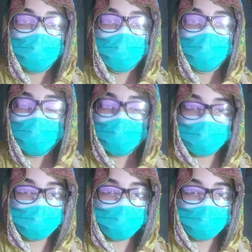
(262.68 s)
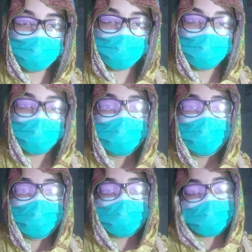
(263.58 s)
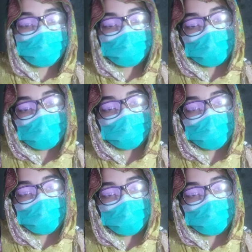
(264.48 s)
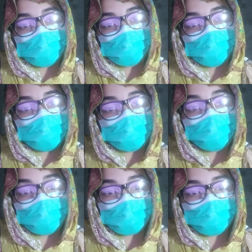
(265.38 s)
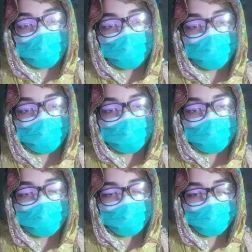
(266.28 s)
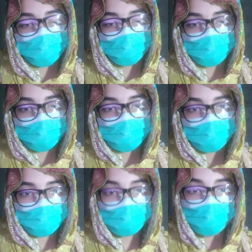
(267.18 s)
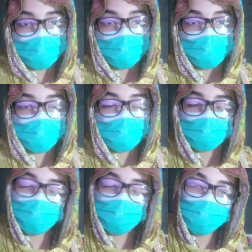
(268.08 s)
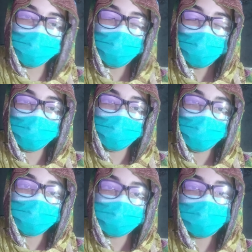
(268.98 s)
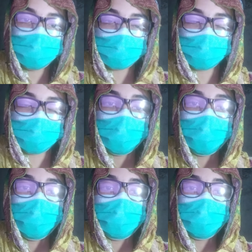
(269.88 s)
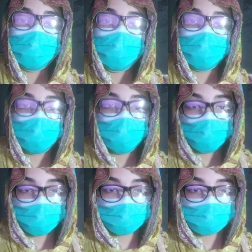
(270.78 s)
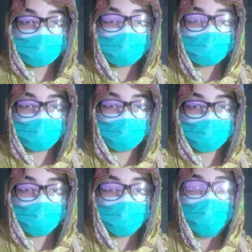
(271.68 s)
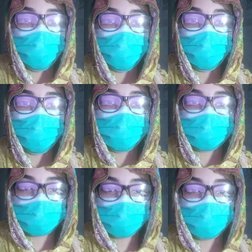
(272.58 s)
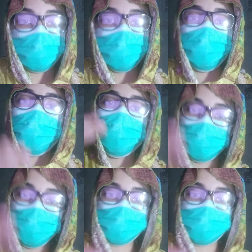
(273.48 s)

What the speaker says: or a photographer, then select a category related to this work or your skill set. Then copy this keyword or your category, go on